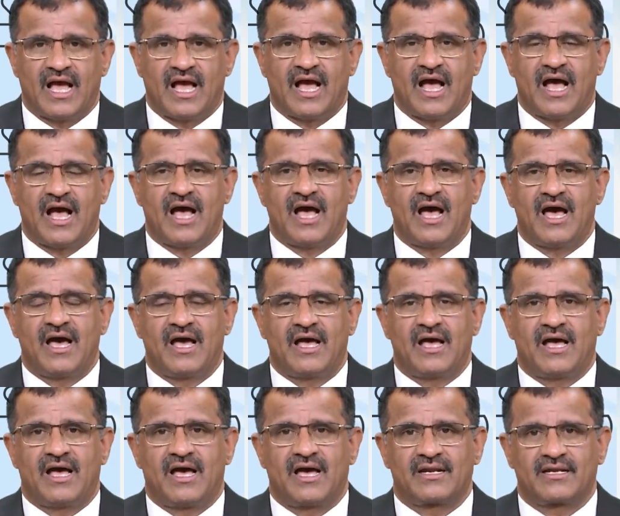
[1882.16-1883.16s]
are
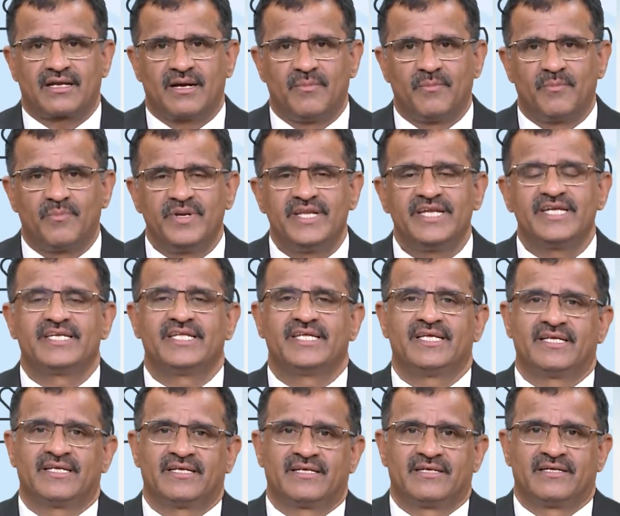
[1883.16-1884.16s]

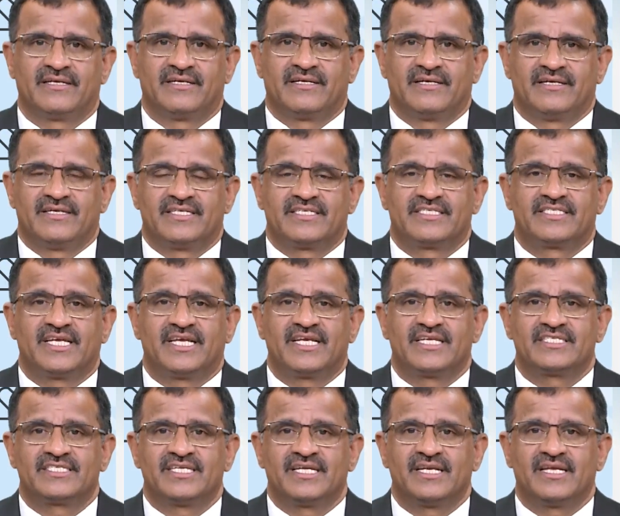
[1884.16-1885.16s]
completing
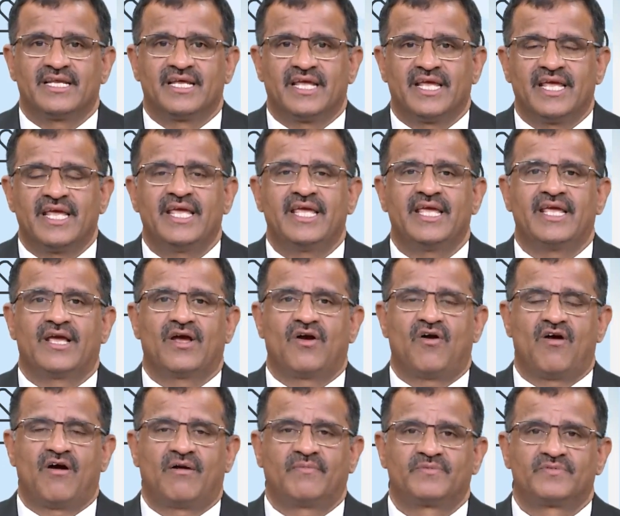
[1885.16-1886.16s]
session A
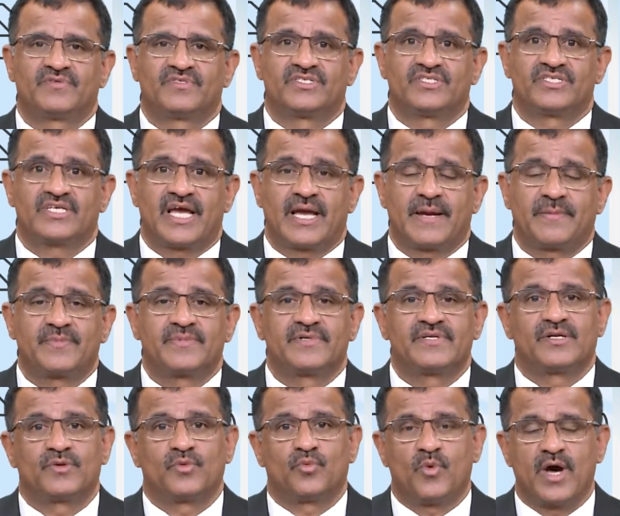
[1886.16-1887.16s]
of
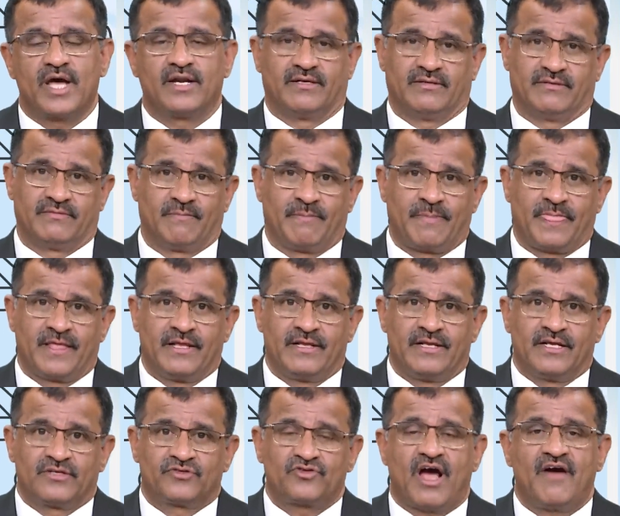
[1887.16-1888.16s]
chapter 1.
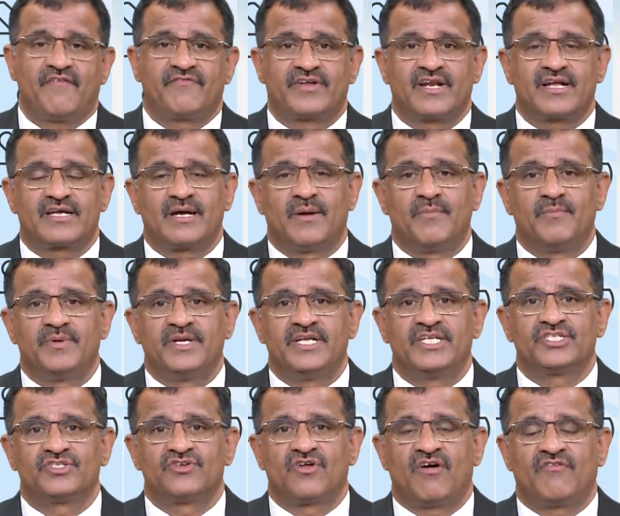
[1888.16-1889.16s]
So after
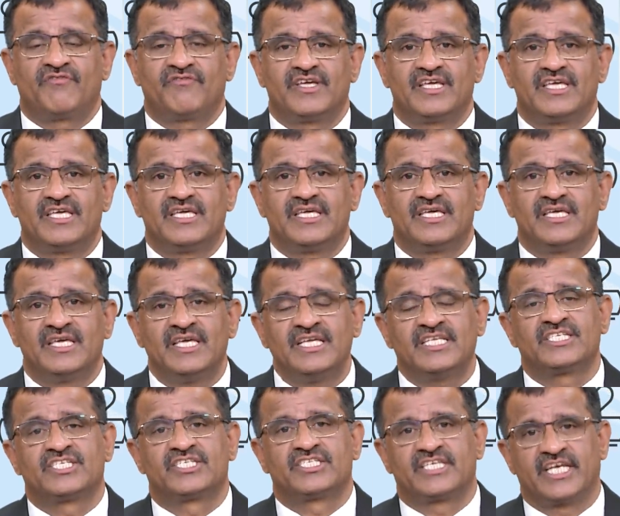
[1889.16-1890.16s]
completion of each
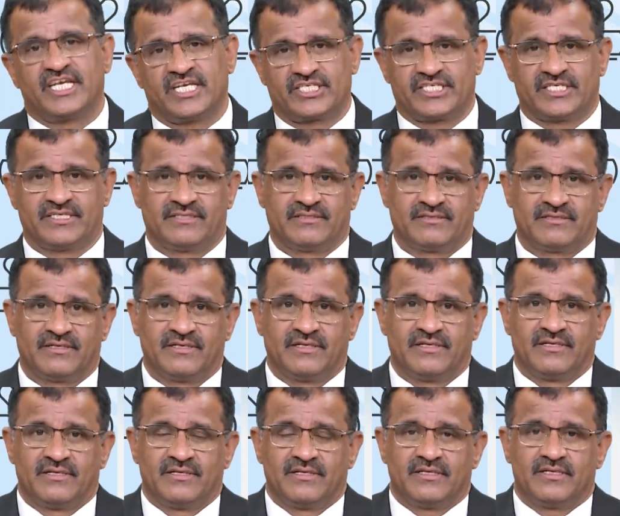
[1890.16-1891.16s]
session,
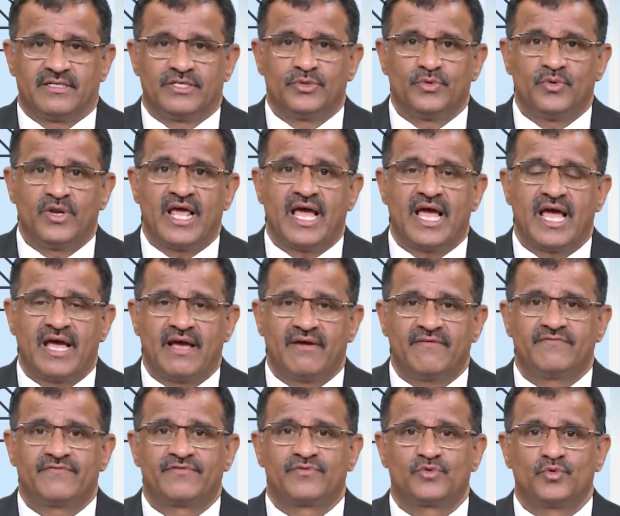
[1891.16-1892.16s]
you will
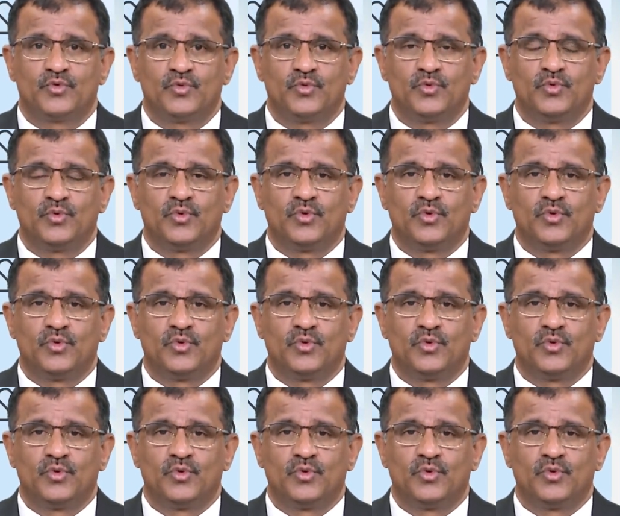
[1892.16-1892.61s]
have to